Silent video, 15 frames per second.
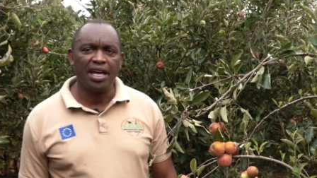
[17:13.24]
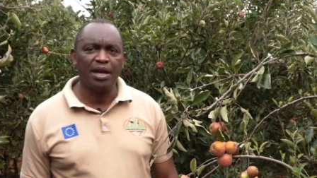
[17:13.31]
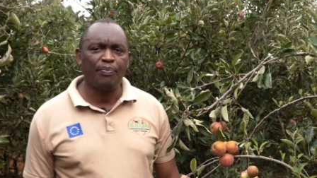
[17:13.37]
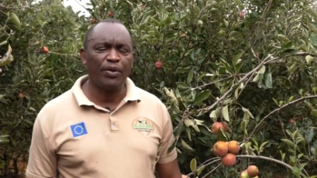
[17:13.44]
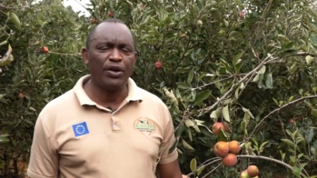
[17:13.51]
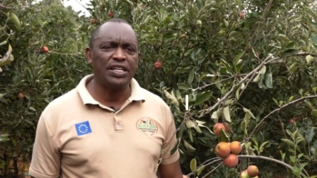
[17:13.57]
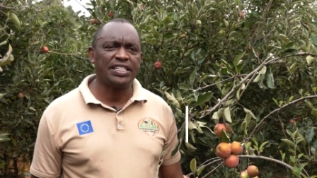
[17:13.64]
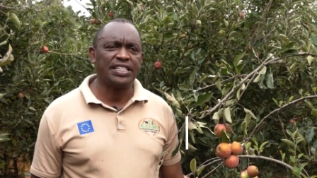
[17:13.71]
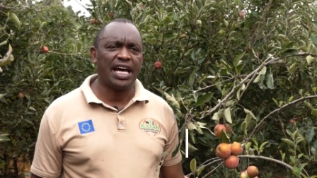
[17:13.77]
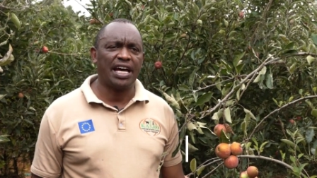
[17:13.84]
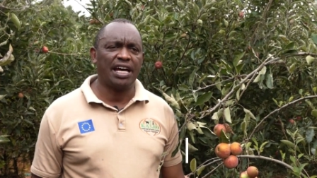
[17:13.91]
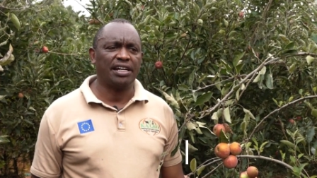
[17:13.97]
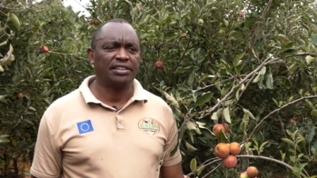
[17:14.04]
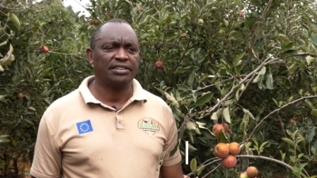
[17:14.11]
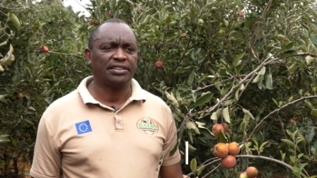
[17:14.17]
Apple is,
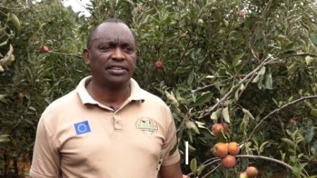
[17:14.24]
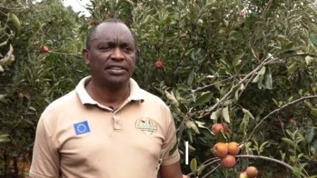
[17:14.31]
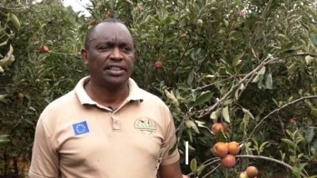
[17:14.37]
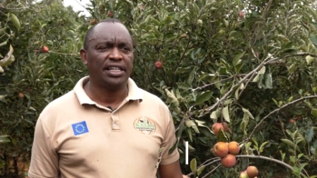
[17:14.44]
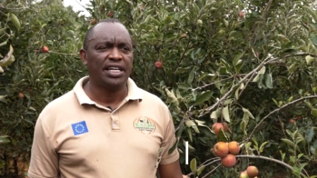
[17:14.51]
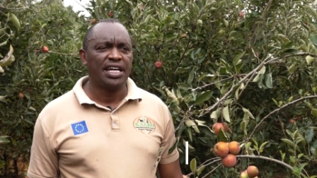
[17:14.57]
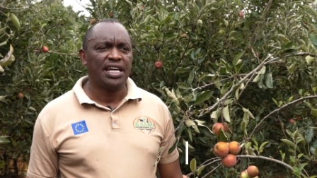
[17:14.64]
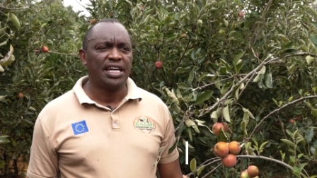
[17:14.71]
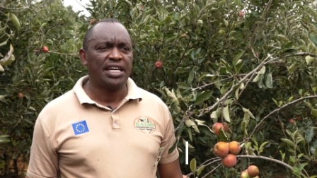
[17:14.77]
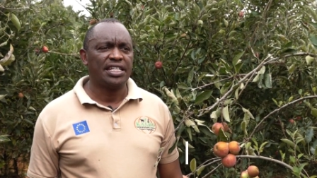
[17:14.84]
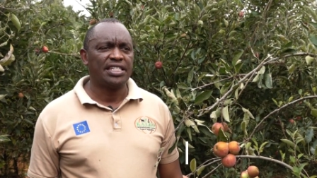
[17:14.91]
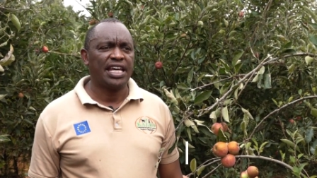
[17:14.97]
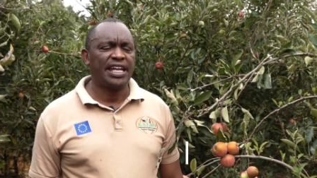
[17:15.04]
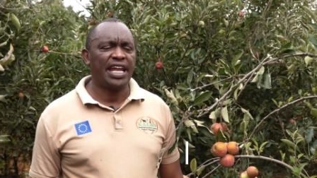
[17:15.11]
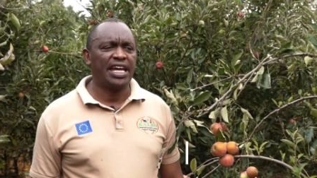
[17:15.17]
a,
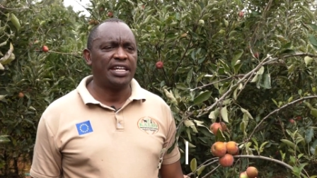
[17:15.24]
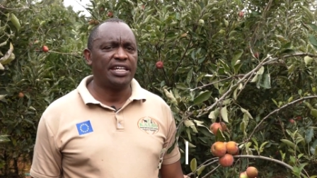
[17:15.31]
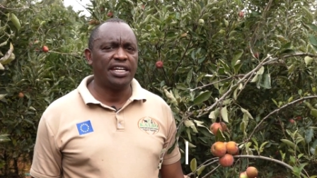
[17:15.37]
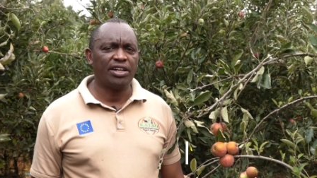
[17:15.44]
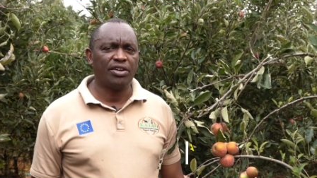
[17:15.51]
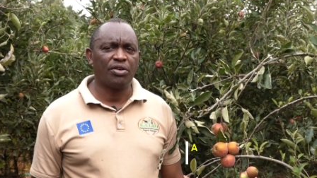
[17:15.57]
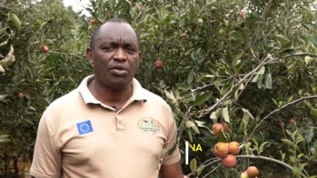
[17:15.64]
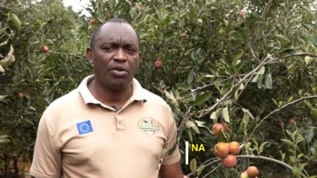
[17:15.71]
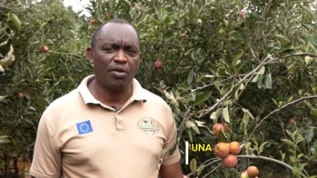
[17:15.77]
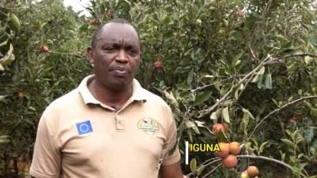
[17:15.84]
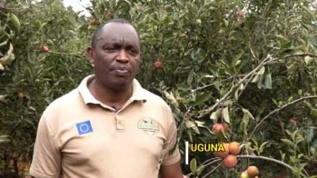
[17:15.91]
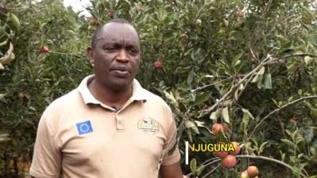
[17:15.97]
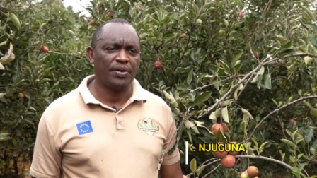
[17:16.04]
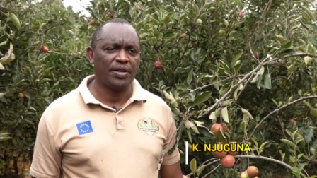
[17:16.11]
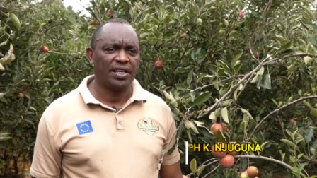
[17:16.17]
is an ideal crop.
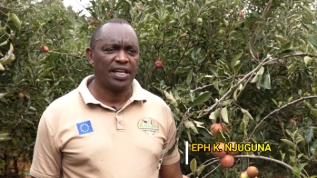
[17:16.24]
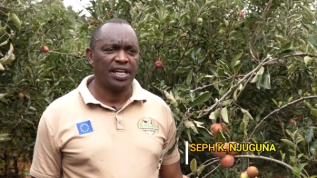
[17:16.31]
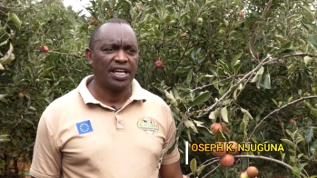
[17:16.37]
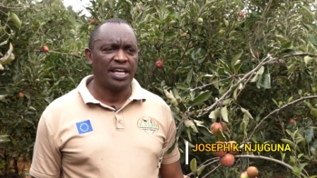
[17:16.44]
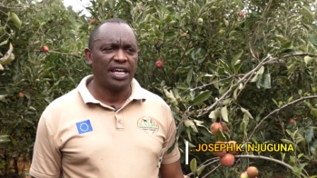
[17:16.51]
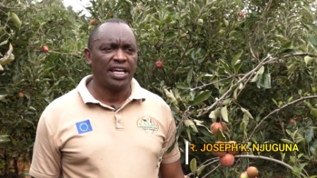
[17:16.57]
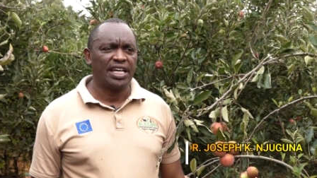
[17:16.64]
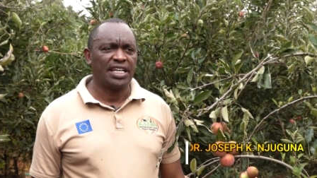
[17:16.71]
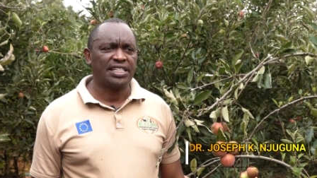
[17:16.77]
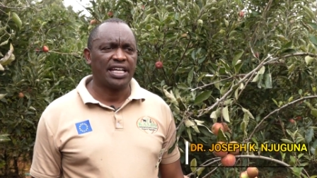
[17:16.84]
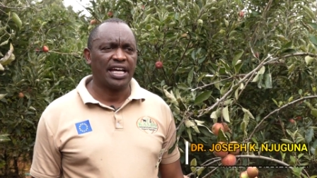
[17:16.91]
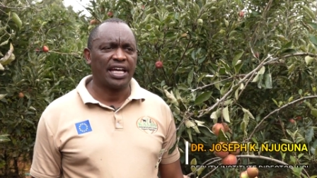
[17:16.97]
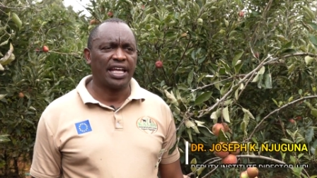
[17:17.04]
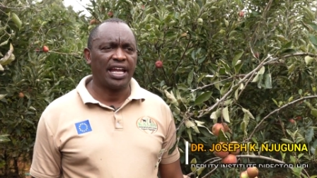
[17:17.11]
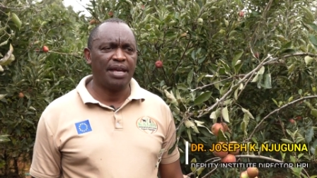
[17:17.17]
It's
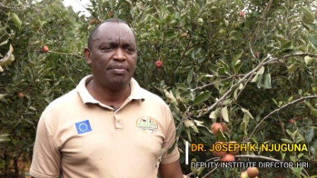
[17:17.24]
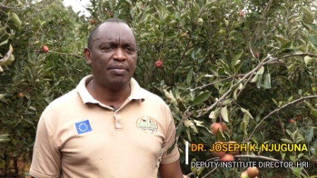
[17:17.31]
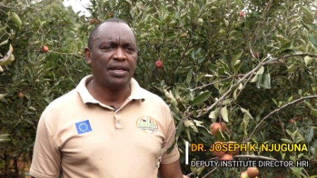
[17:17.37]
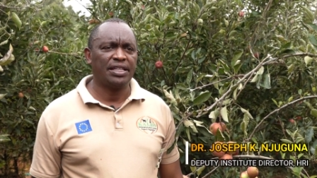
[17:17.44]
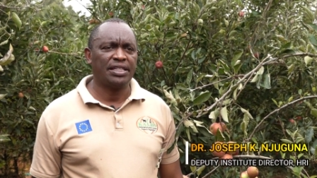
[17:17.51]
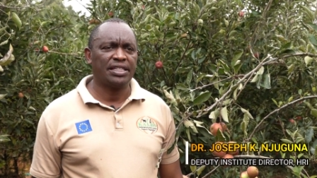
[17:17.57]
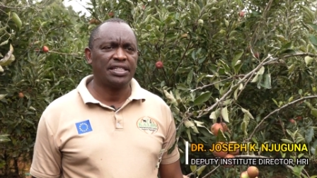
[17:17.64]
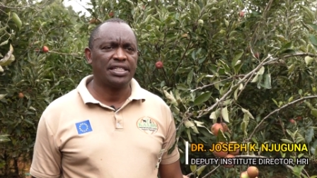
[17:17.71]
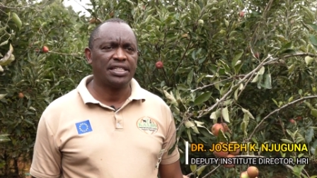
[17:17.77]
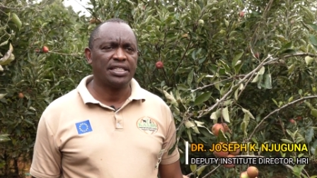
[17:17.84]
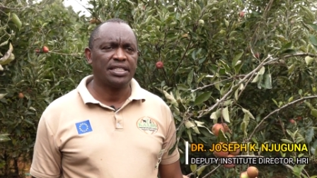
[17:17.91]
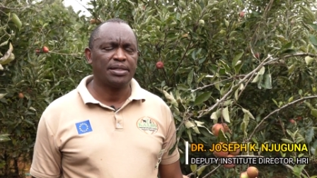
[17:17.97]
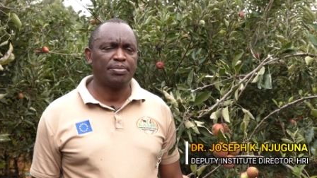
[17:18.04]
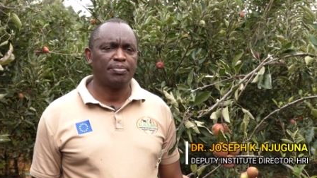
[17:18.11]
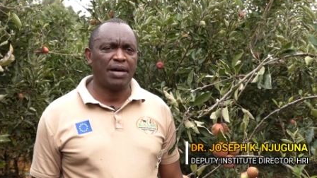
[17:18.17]
a climate
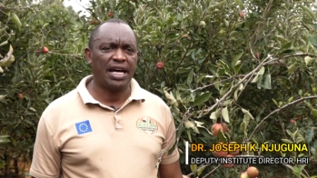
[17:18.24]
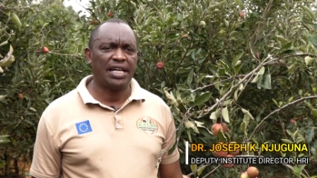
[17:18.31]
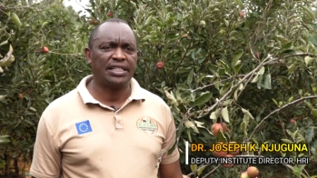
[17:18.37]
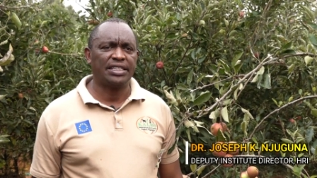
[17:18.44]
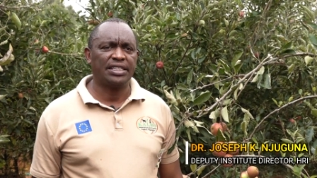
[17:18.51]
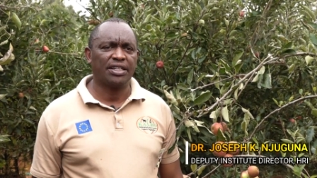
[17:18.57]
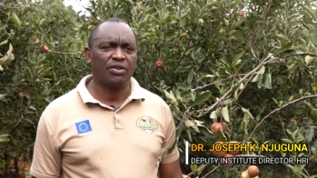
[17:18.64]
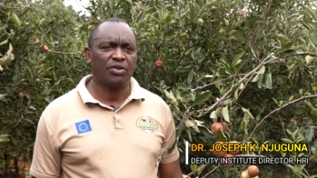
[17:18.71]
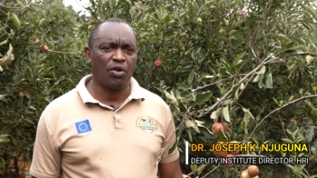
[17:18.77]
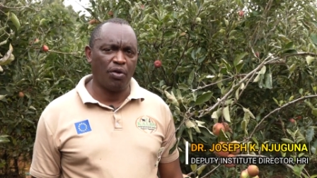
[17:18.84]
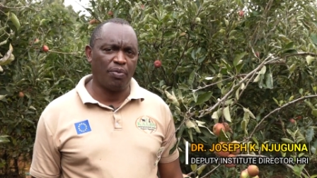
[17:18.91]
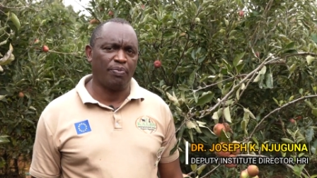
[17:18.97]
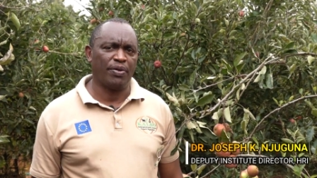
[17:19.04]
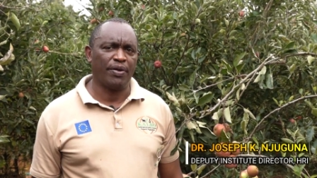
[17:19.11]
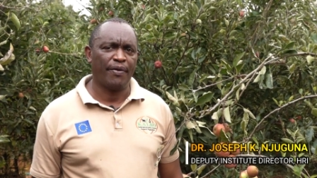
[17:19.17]
smart crop.